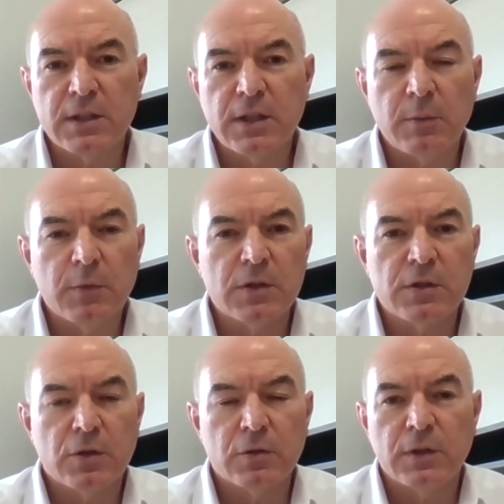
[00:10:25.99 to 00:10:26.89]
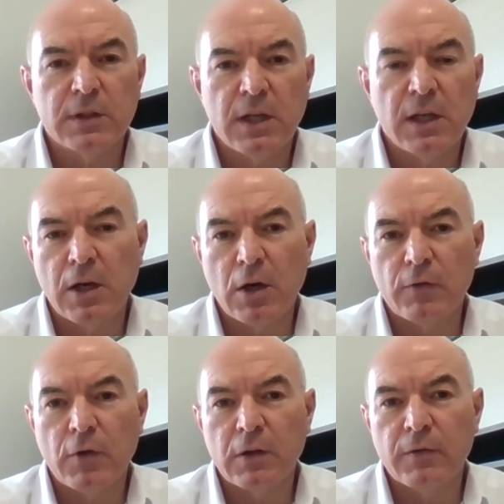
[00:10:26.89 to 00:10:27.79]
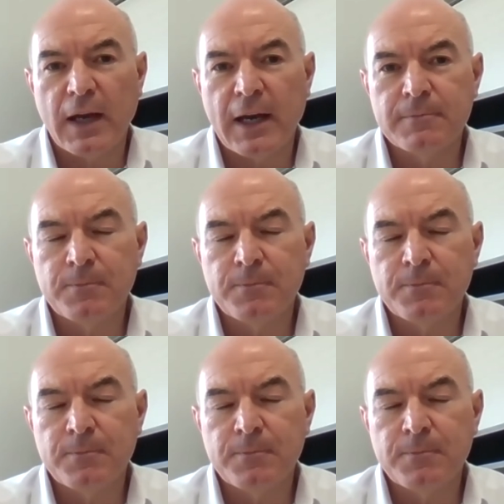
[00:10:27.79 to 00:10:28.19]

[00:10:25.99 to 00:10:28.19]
team can certainly take care of all of that.